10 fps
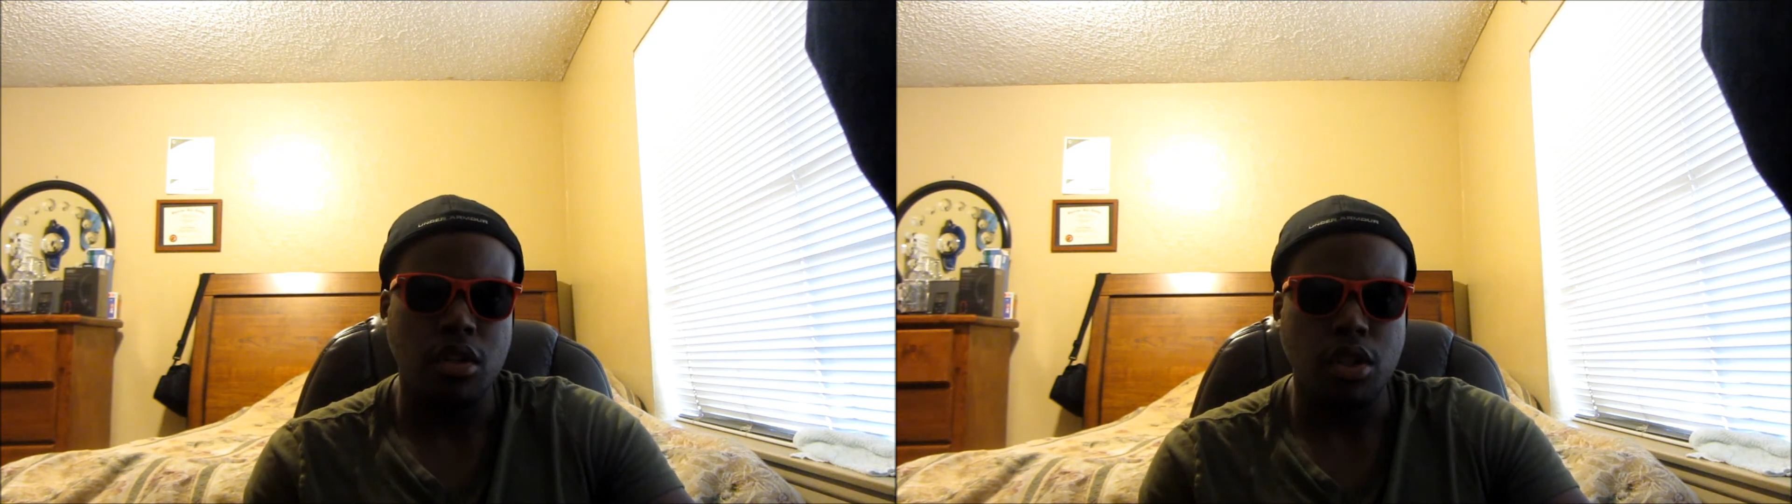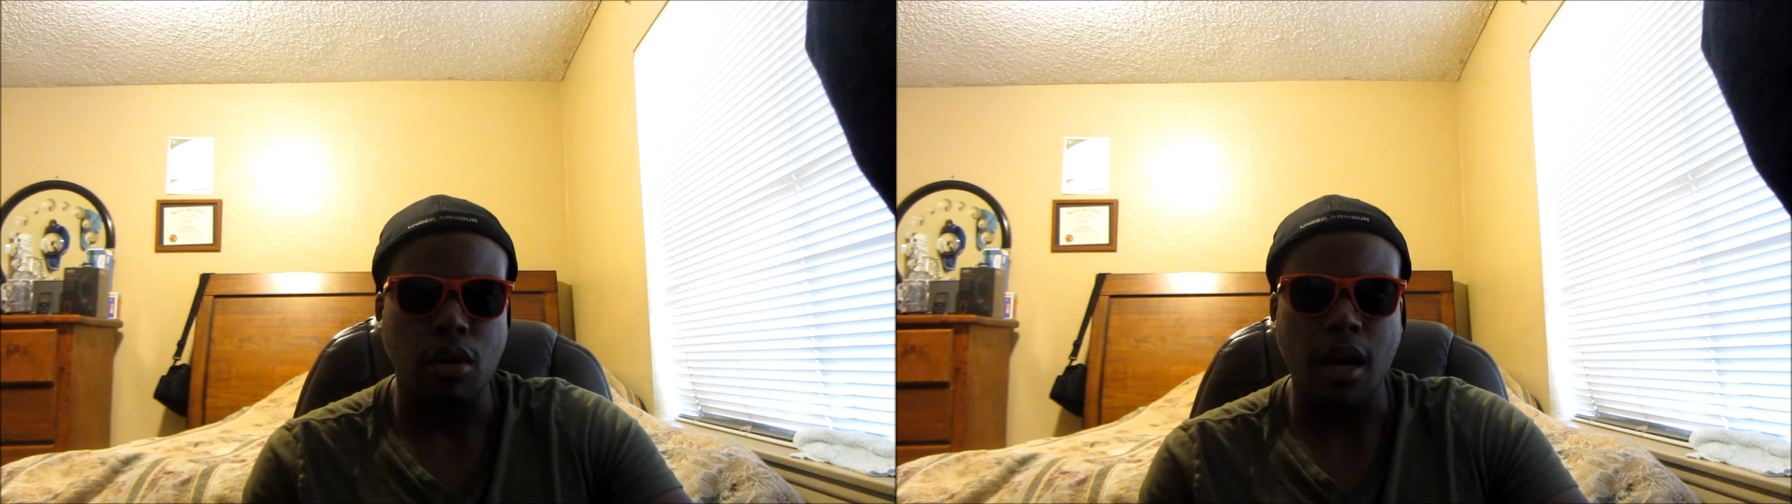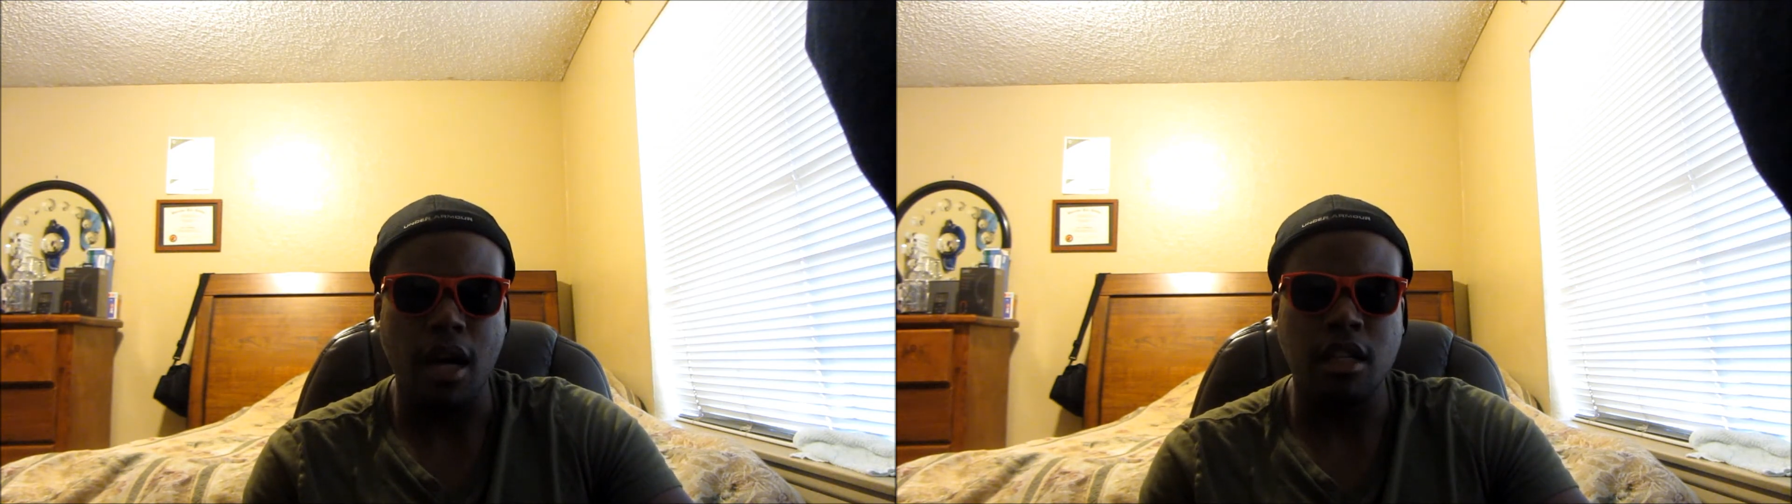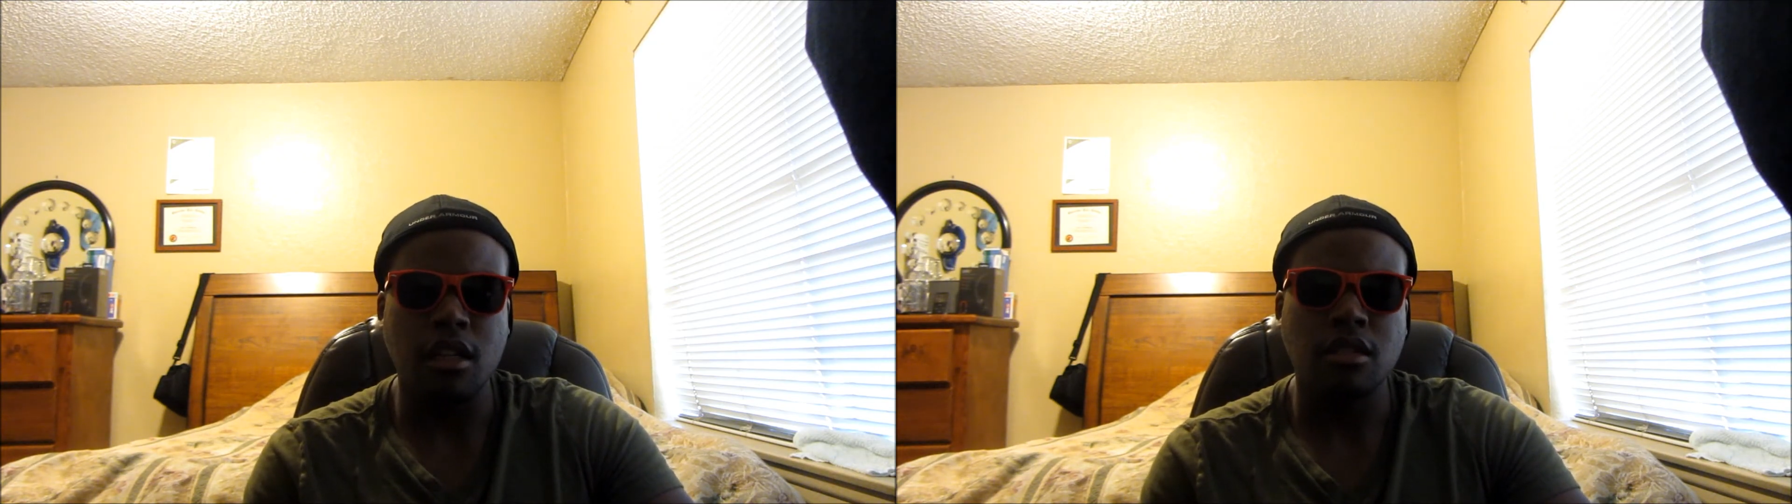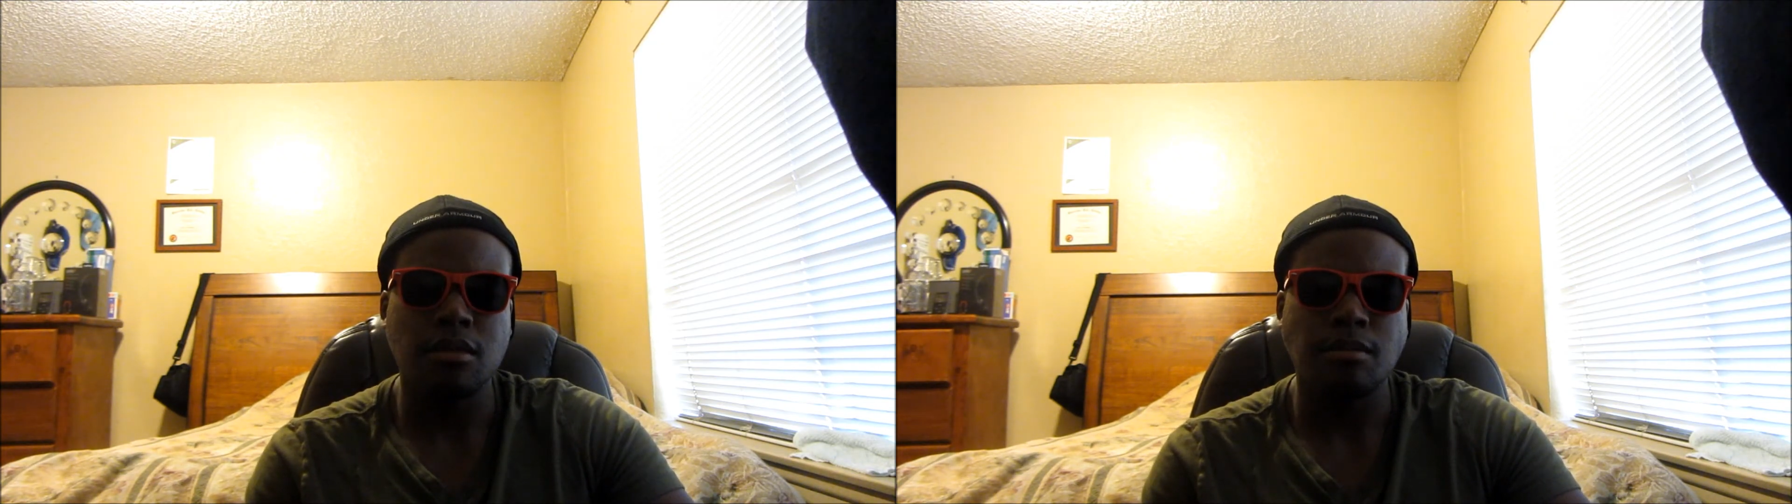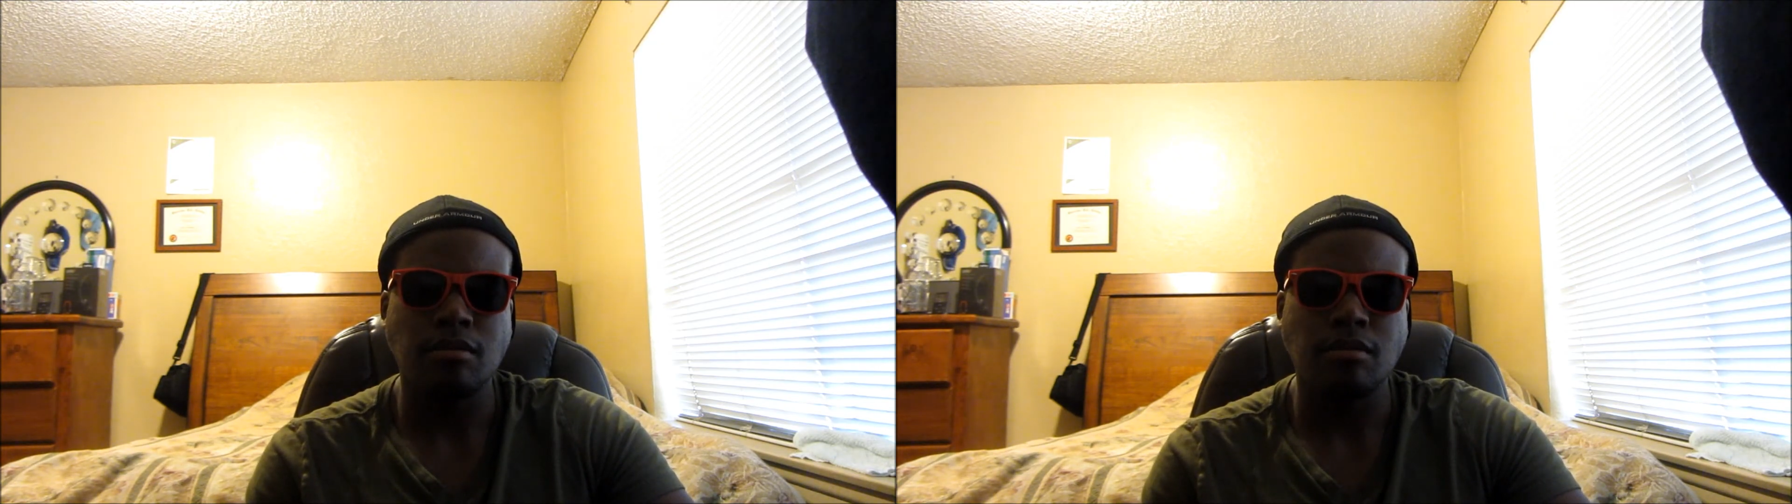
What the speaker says: Joanna,